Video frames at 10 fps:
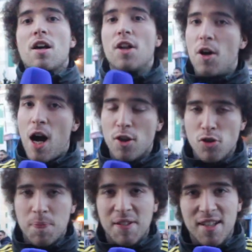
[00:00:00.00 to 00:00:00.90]
but
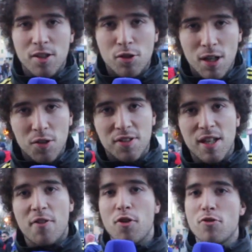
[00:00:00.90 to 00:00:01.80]
100%
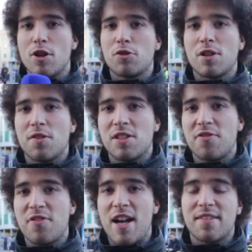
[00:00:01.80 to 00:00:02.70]
Chelsea for real Chelsea
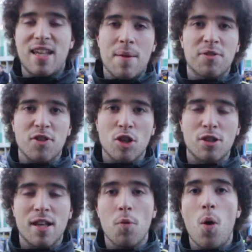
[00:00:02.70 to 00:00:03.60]
fans. Game's
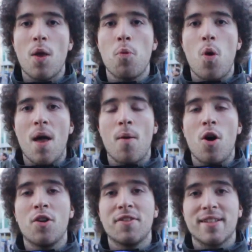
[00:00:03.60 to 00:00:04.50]
finished here 1-1
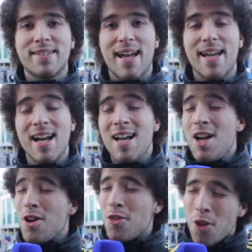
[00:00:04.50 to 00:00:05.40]
on the day.
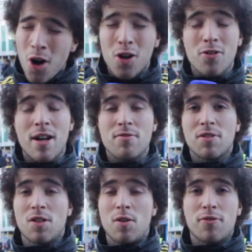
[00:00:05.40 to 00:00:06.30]
Not a great
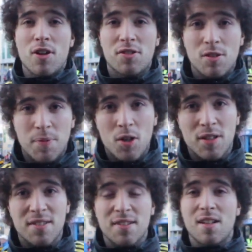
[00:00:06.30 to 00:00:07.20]
result for us, to be
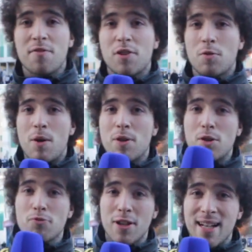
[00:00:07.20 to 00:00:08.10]
honest. It's something where we
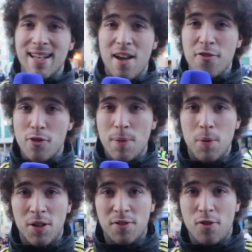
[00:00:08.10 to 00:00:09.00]
should really get 3
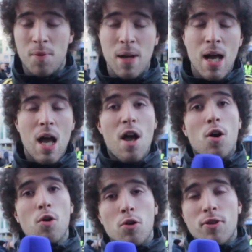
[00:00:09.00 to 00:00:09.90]
points from.
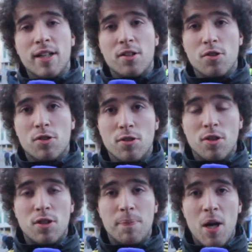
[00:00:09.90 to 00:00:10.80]
All credit due
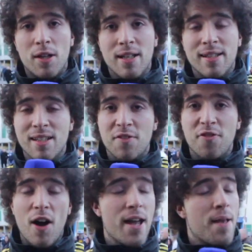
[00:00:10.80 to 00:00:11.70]
to Burnley. They did
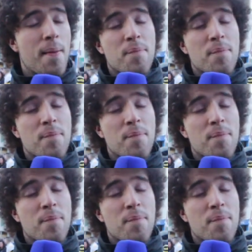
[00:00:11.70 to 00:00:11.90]
fight.